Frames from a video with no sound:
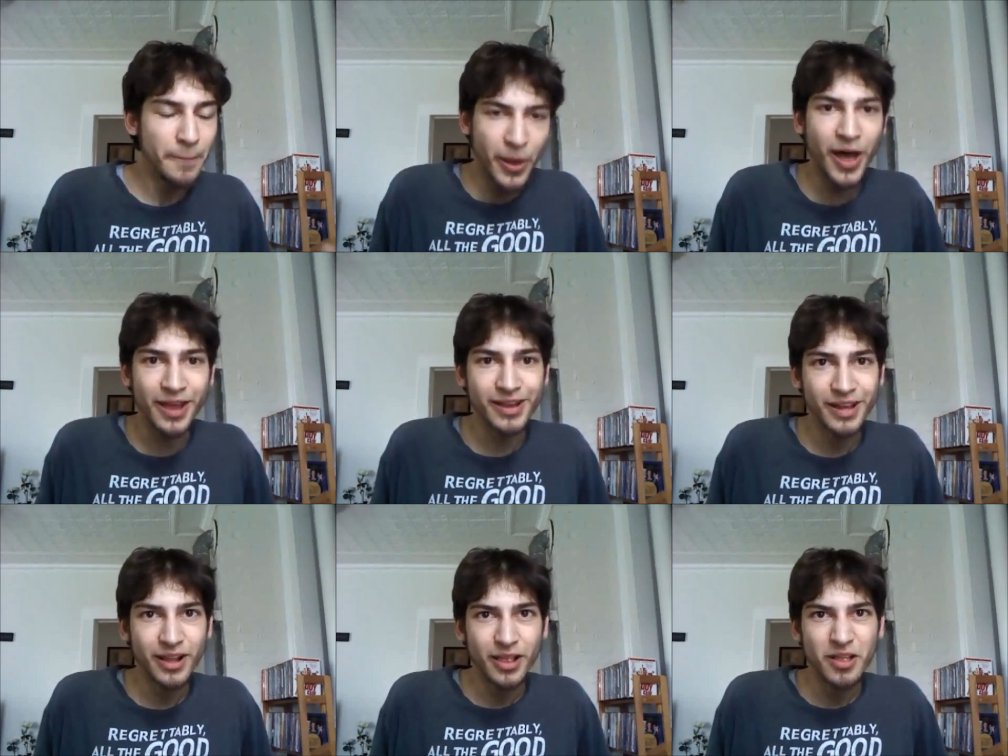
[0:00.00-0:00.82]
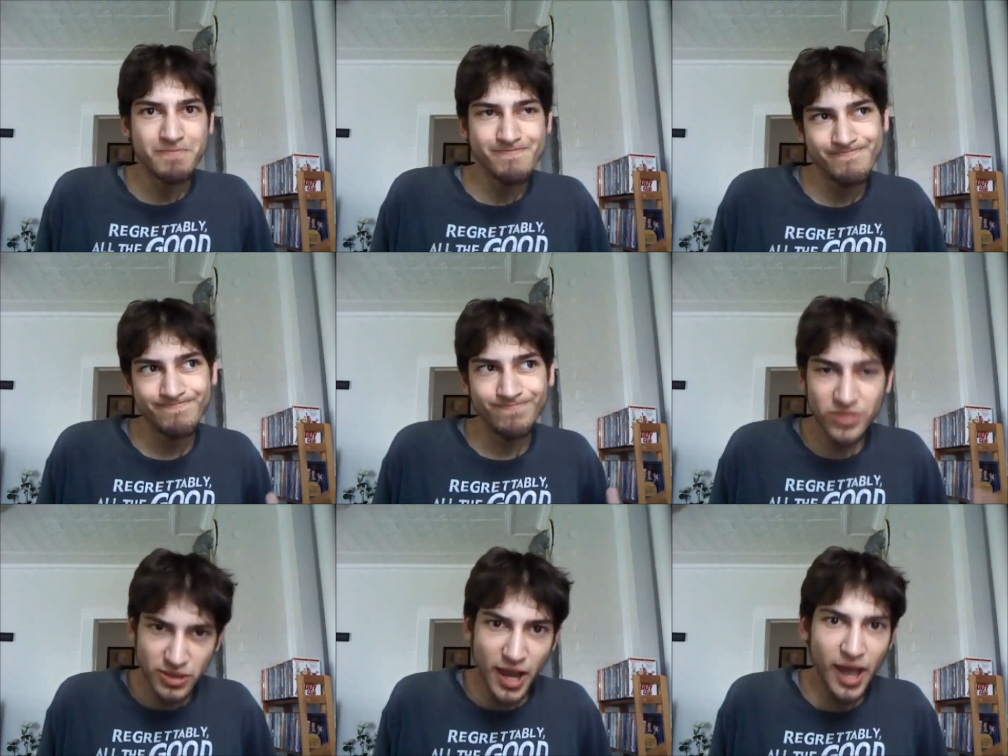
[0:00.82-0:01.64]
But
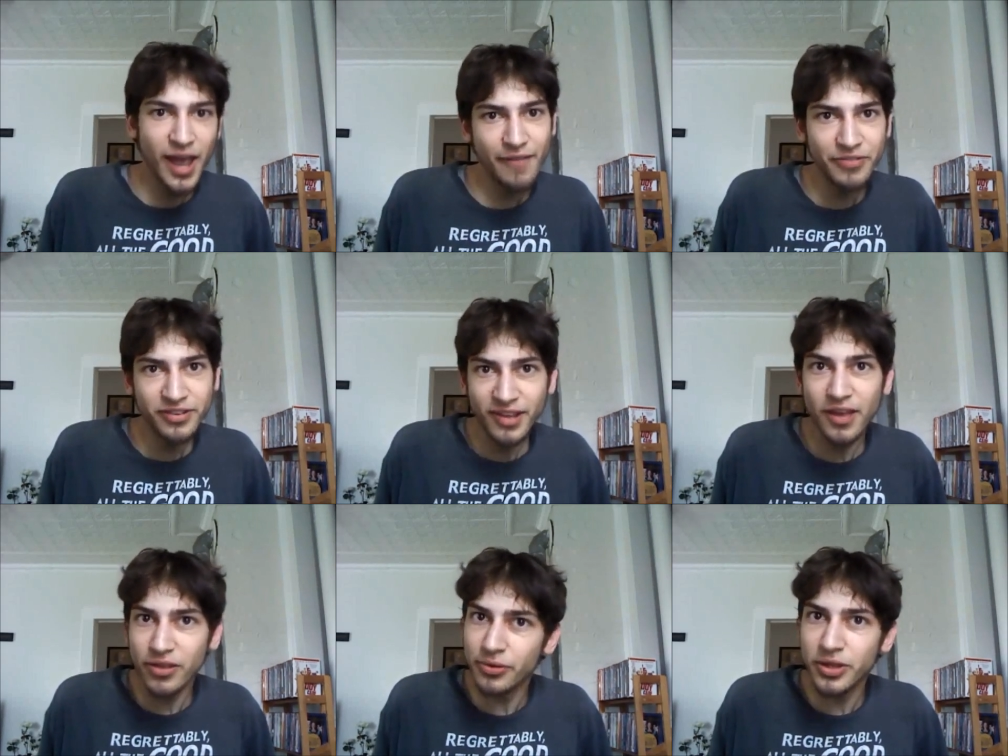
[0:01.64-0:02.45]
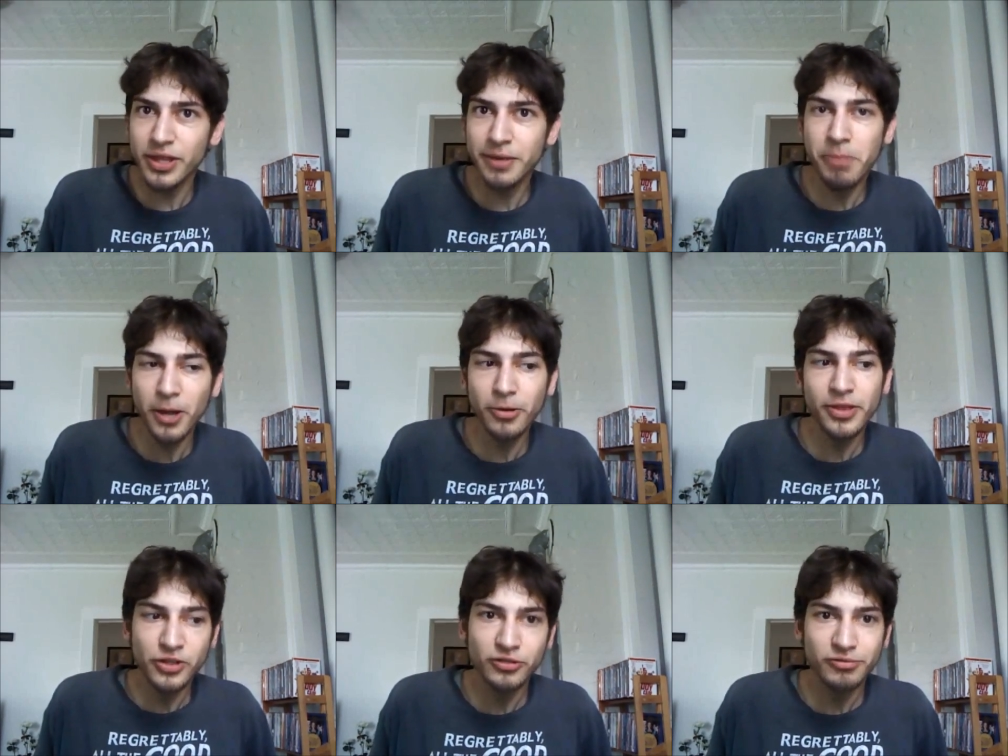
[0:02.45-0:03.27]
I have to say, the only thing
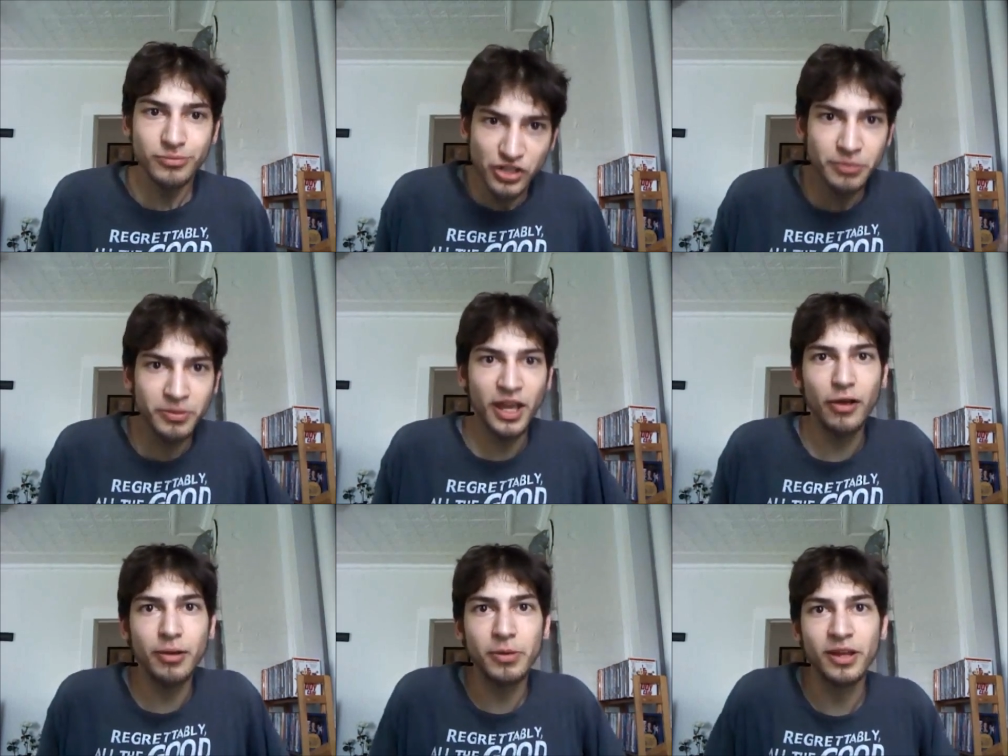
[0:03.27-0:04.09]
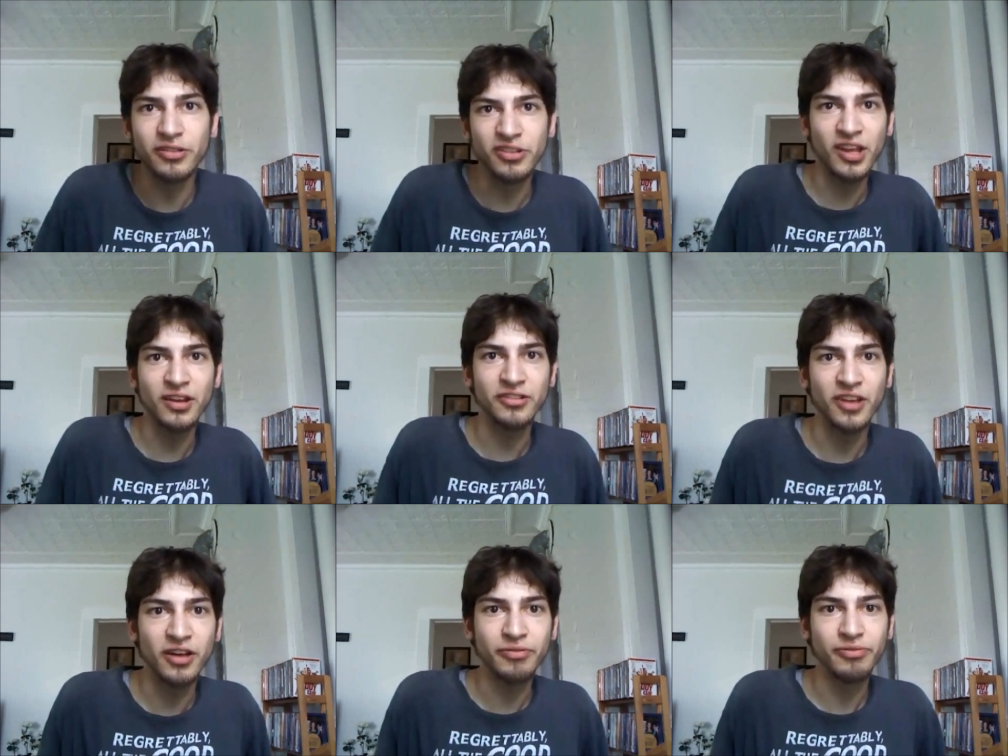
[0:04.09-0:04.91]
better than just Jim Carrey being his zany
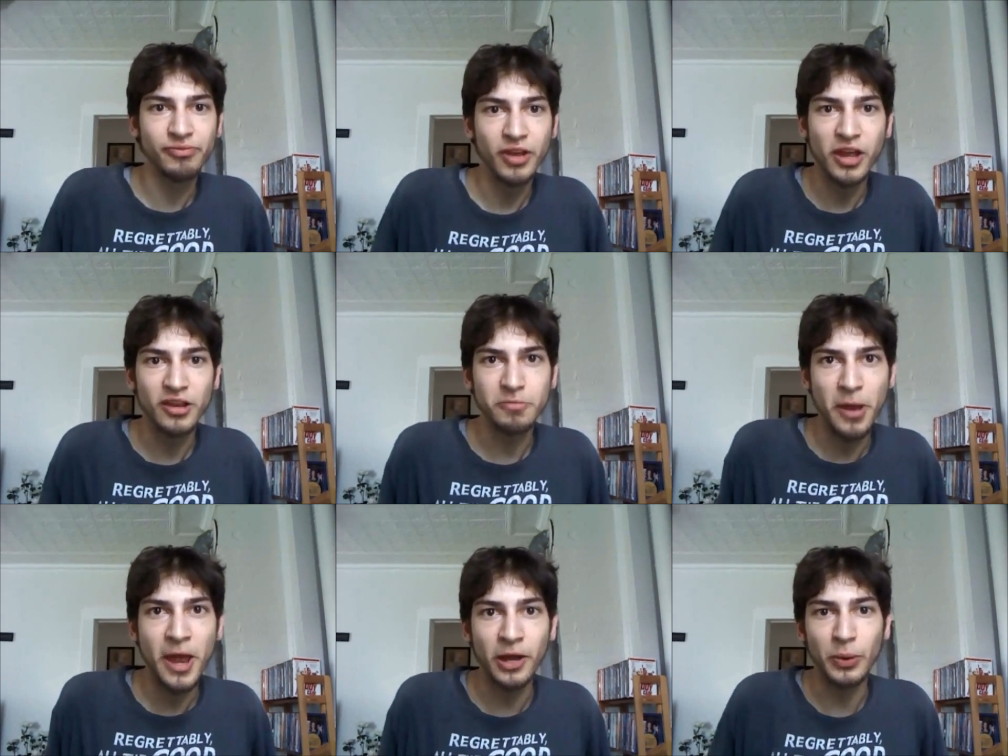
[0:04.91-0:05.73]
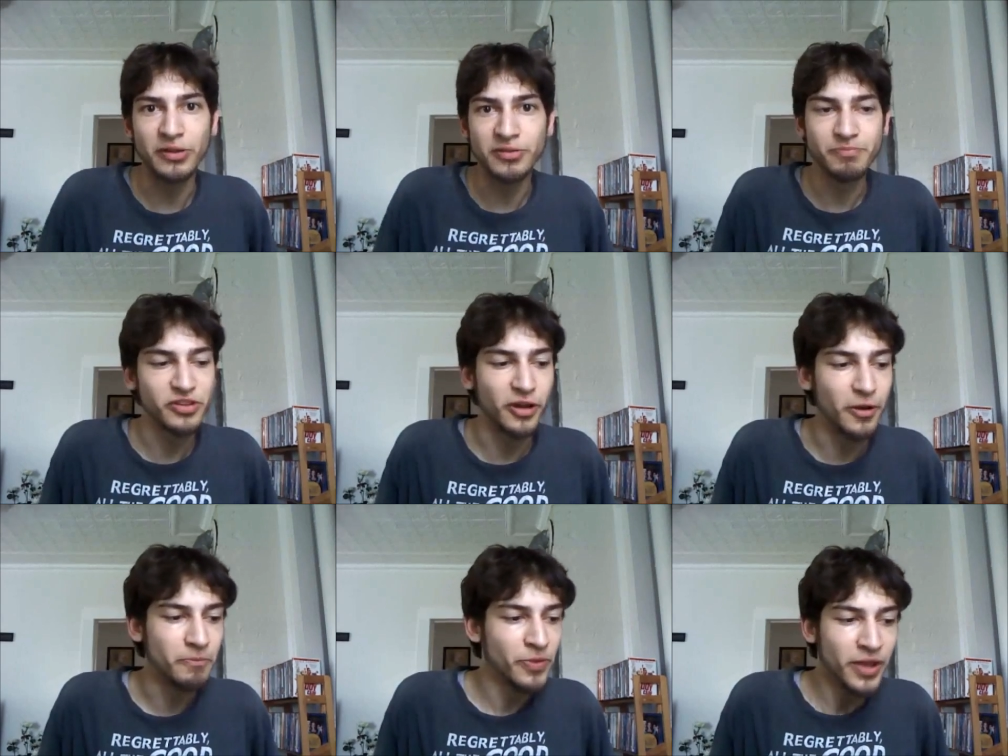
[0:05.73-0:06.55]
self is penguins.
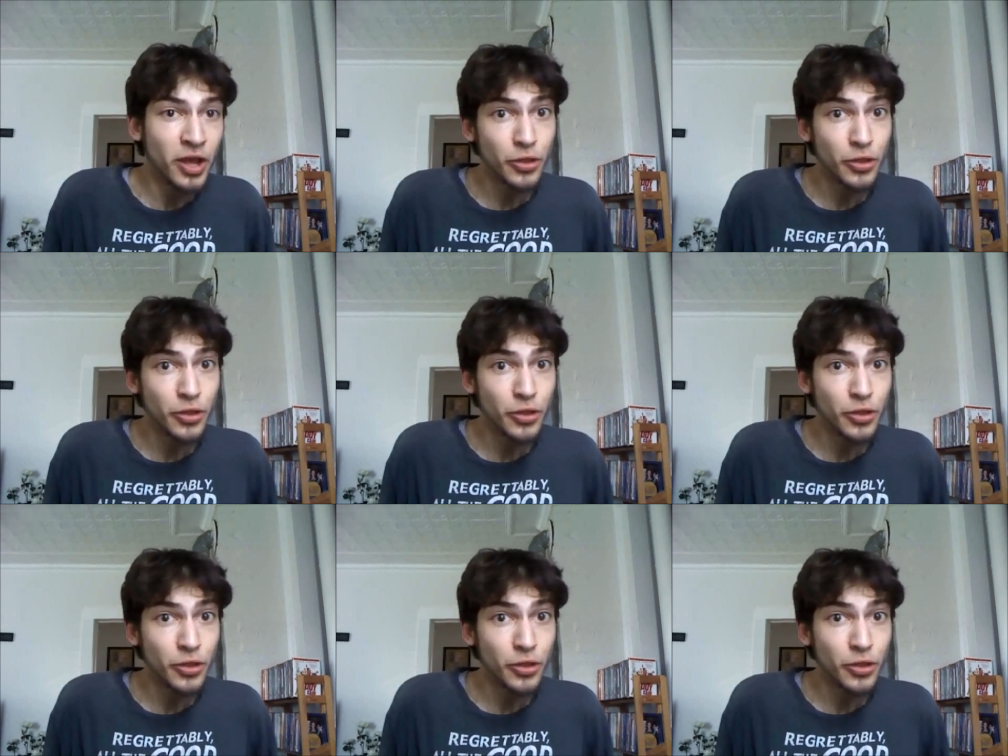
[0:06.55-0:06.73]
So